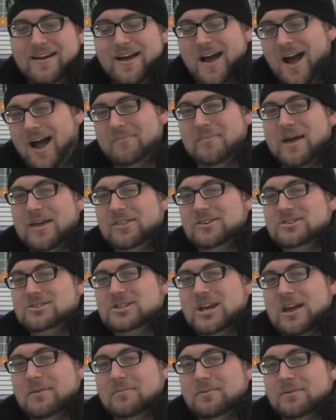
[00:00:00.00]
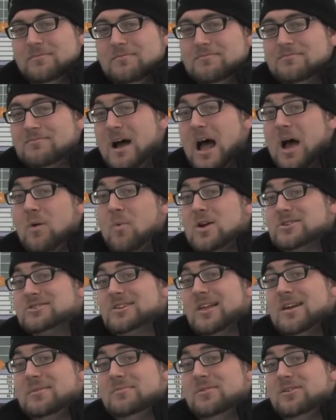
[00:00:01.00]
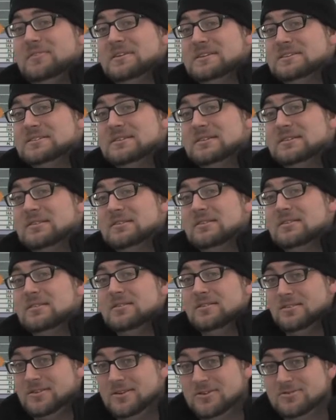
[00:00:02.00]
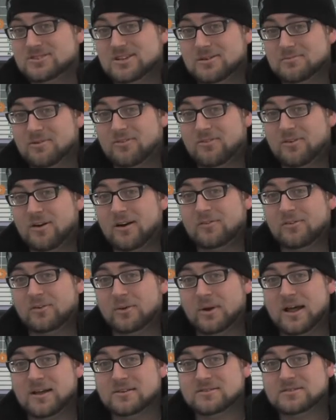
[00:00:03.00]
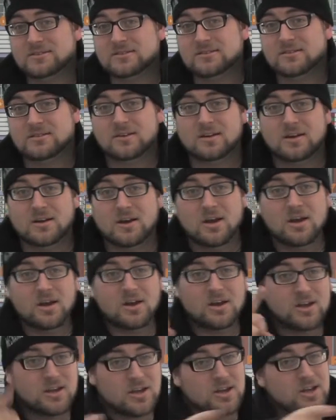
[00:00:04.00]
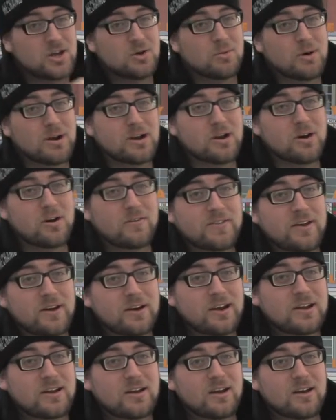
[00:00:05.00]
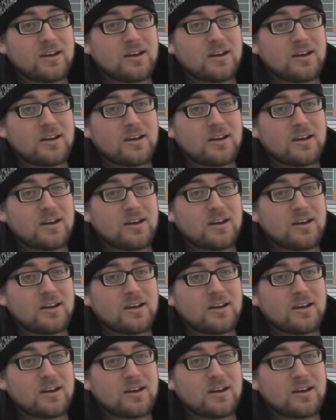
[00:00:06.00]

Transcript: I'm Matthew Champ. I watch a lot of movies, usually before everyone else. You want to know if they're any good?